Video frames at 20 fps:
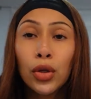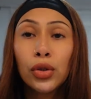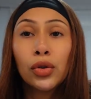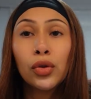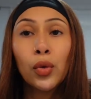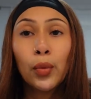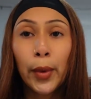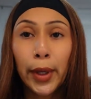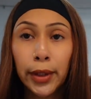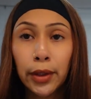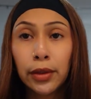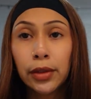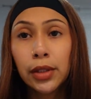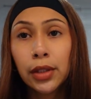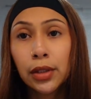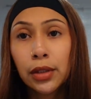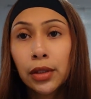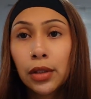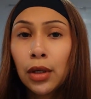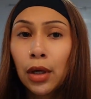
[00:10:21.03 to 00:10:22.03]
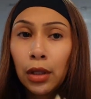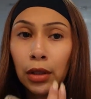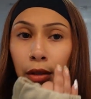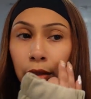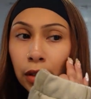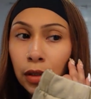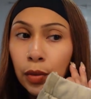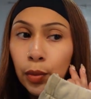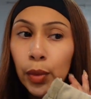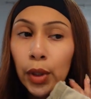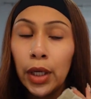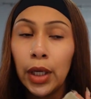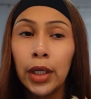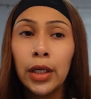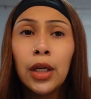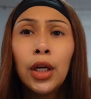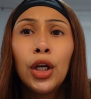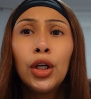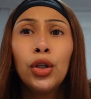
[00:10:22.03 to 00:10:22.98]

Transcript: So mine are $60, but